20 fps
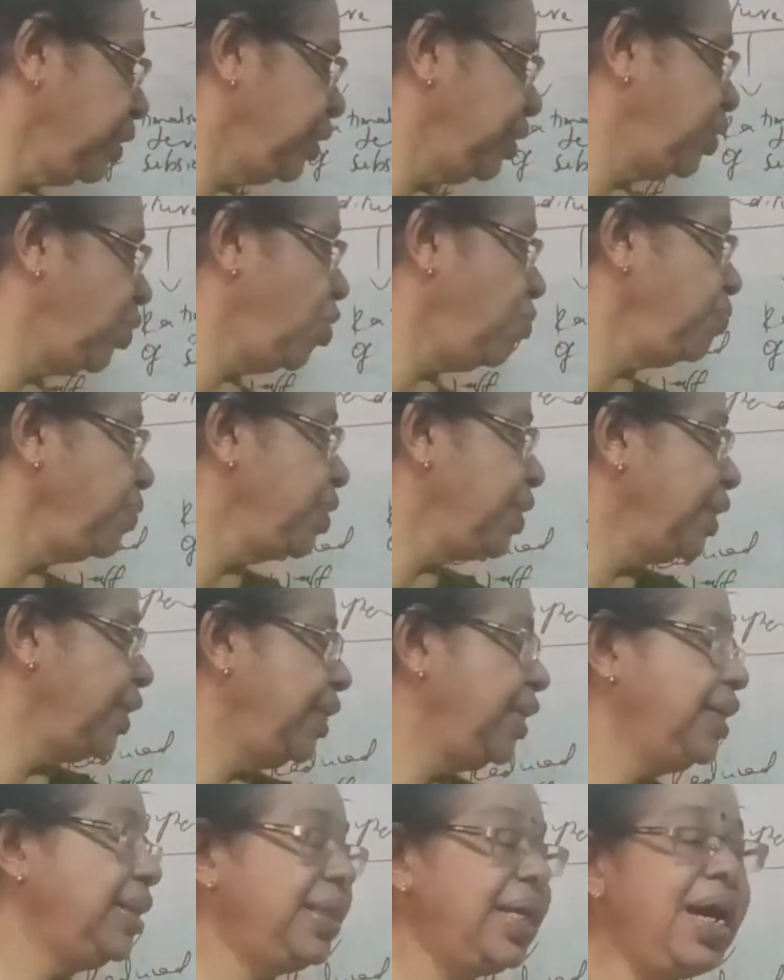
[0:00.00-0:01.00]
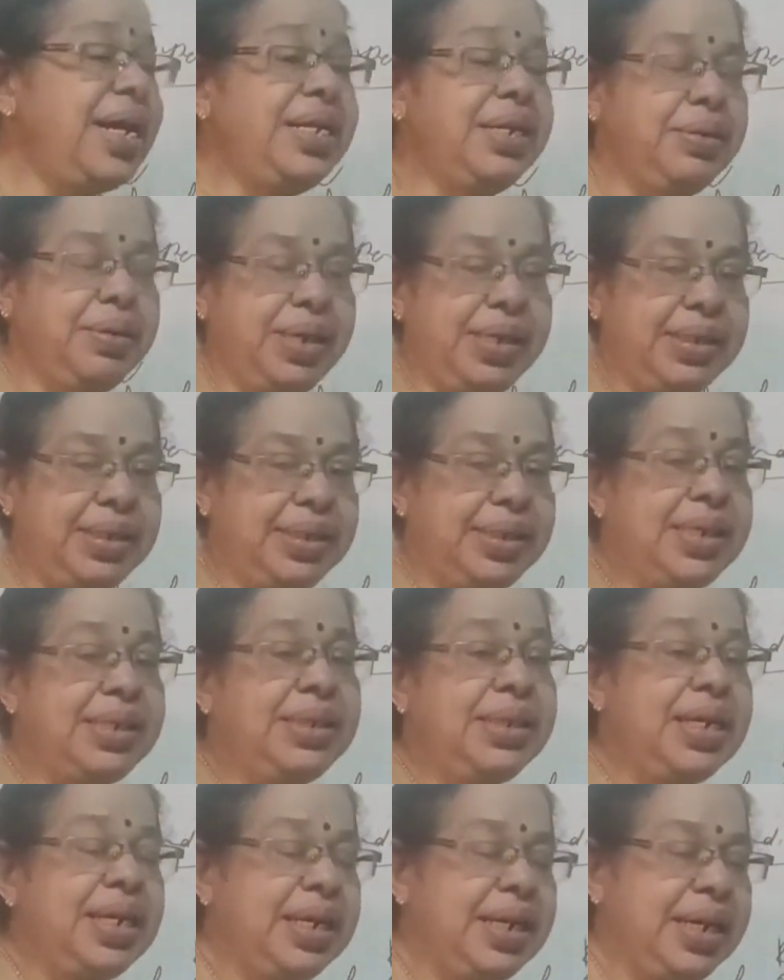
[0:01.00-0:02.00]
Though in that
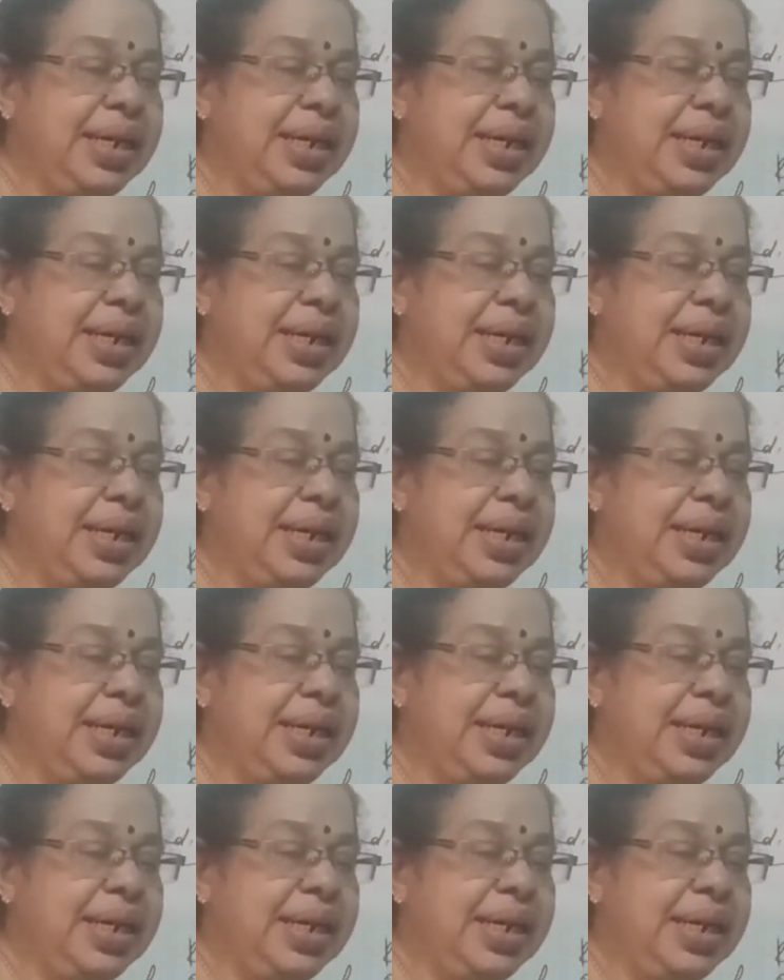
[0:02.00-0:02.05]
cases,